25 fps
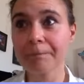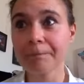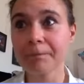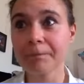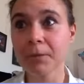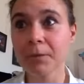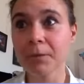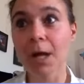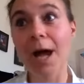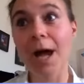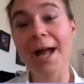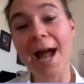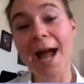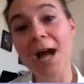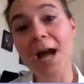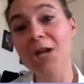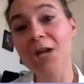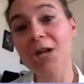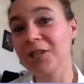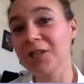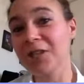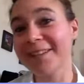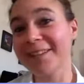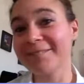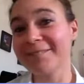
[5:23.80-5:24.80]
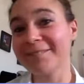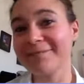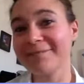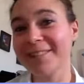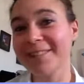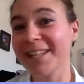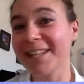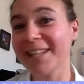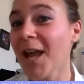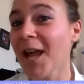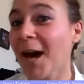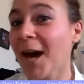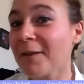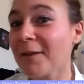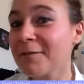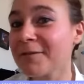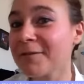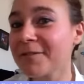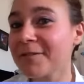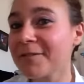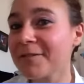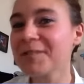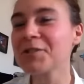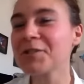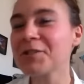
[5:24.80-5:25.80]
I actually
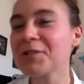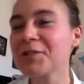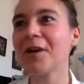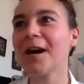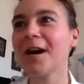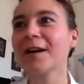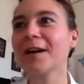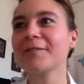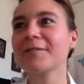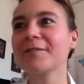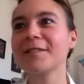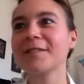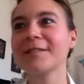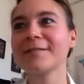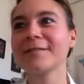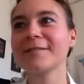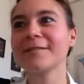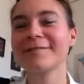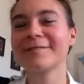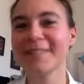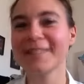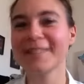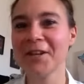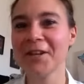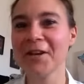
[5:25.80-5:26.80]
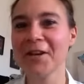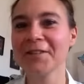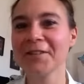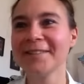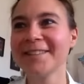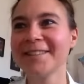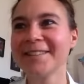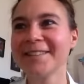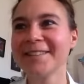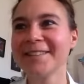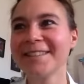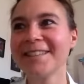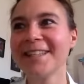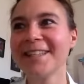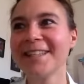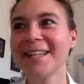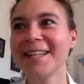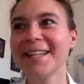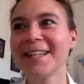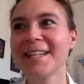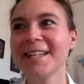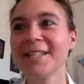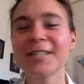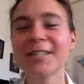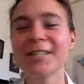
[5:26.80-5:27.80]
love giraffes, you know?
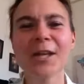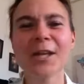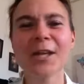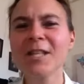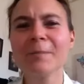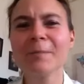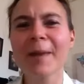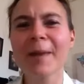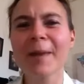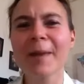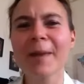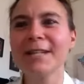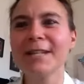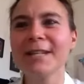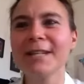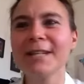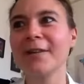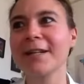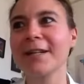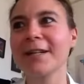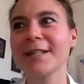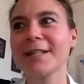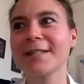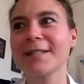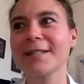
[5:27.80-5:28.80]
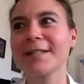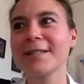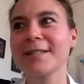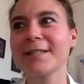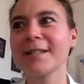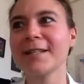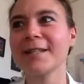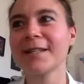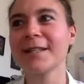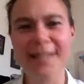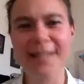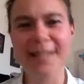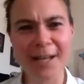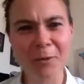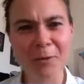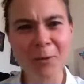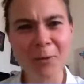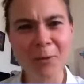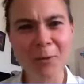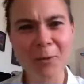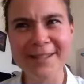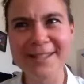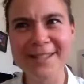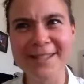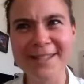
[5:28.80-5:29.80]
So splendiferous. Is that a
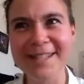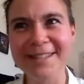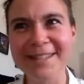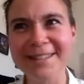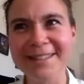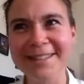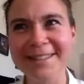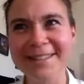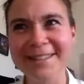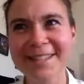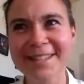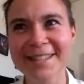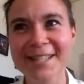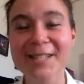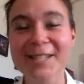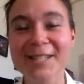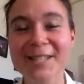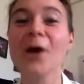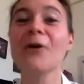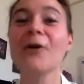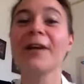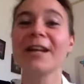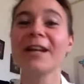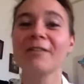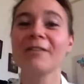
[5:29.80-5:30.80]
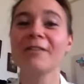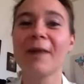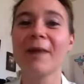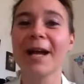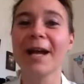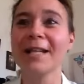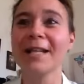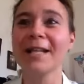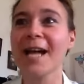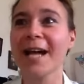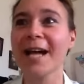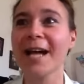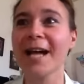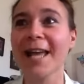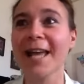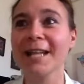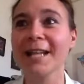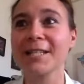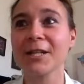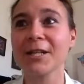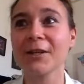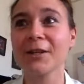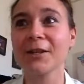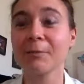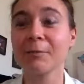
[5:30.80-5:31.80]
word still? Sorry if my
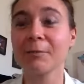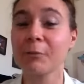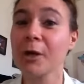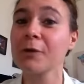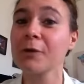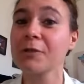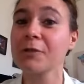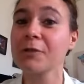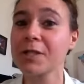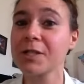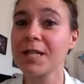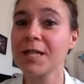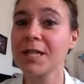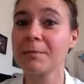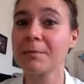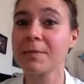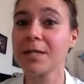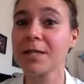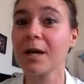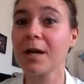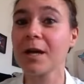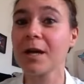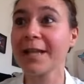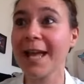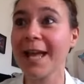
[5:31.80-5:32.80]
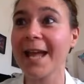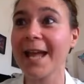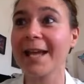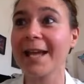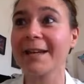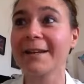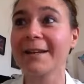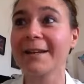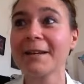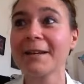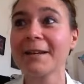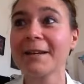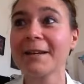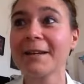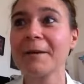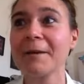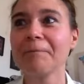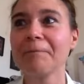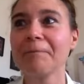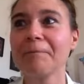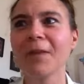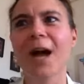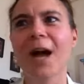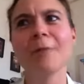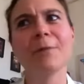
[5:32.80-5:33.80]
dialectical approach seems arcane.
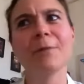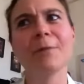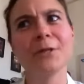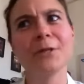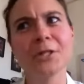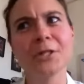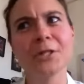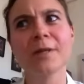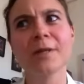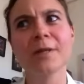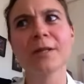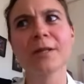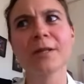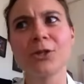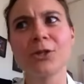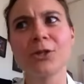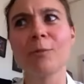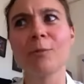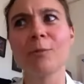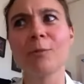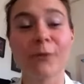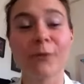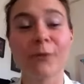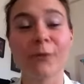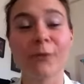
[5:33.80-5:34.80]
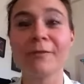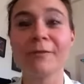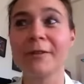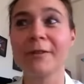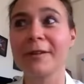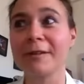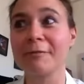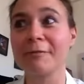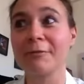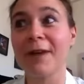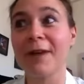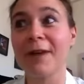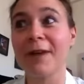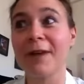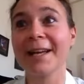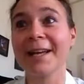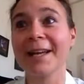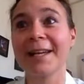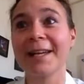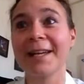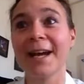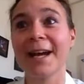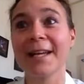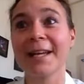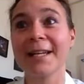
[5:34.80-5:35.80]
I've been doing this job forever, and
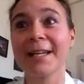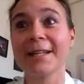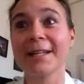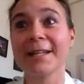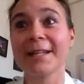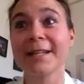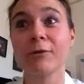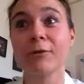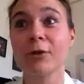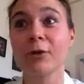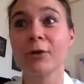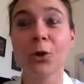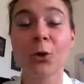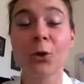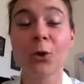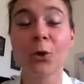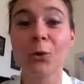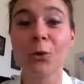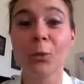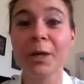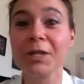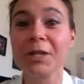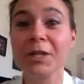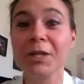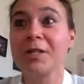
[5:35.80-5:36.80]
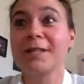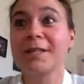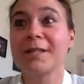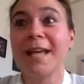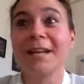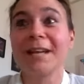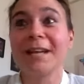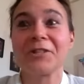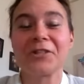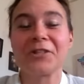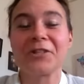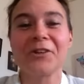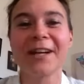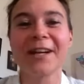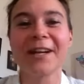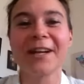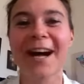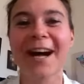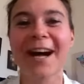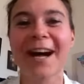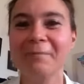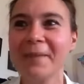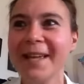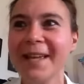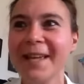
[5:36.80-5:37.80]
frankly, I can never recall which century
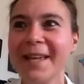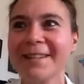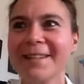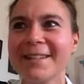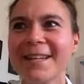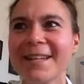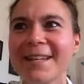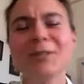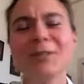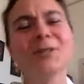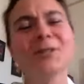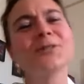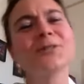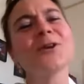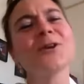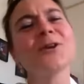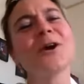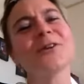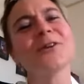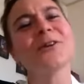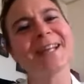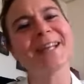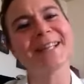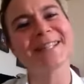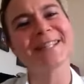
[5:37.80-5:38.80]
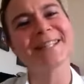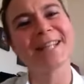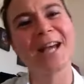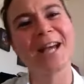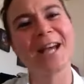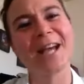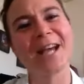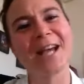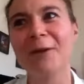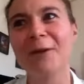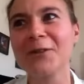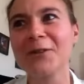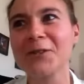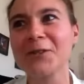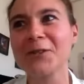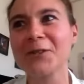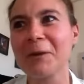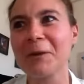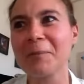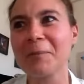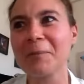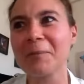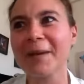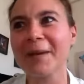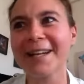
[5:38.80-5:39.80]
I'm in. Sorry to go off
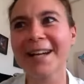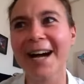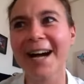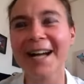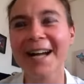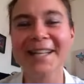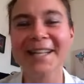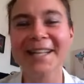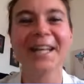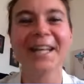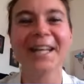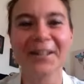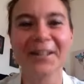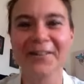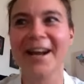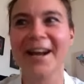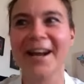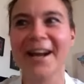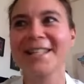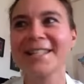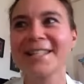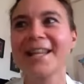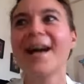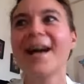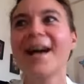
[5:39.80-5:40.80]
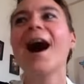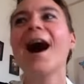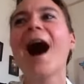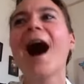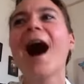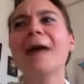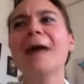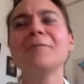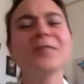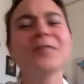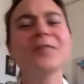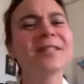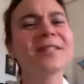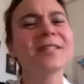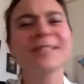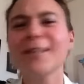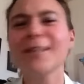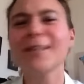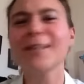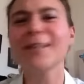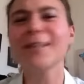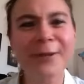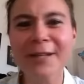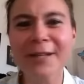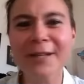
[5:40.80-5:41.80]
topic, I digress. I'm just so
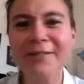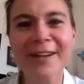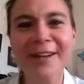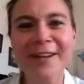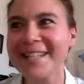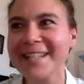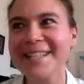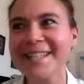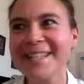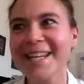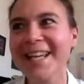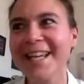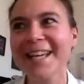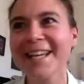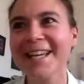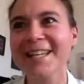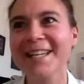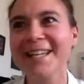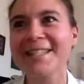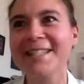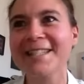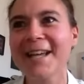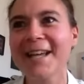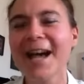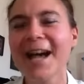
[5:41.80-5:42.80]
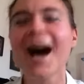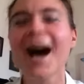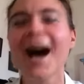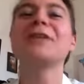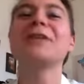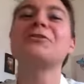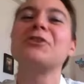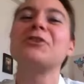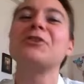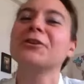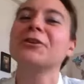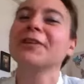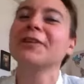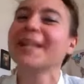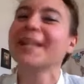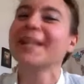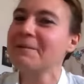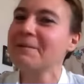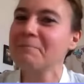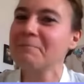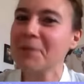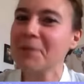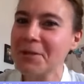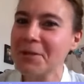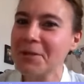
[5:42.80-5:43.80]
full of ideas. I truly
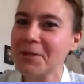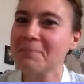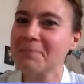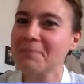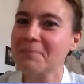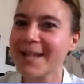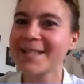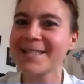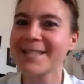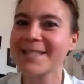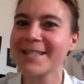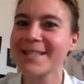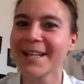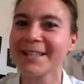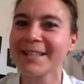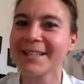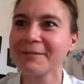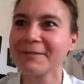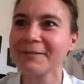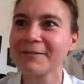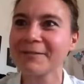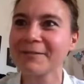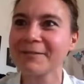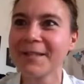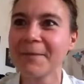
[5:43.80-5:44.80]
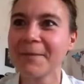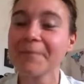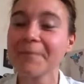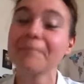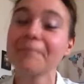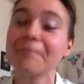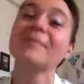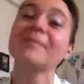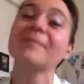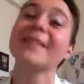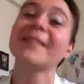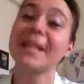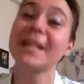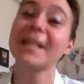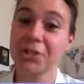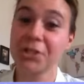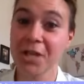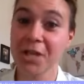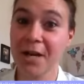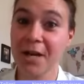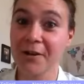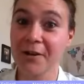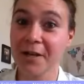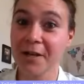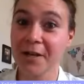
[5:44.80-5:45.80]
amuse myself. They
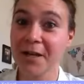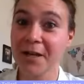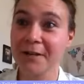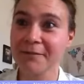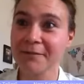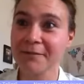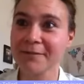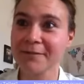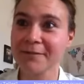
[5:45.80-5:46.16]
share a laugh.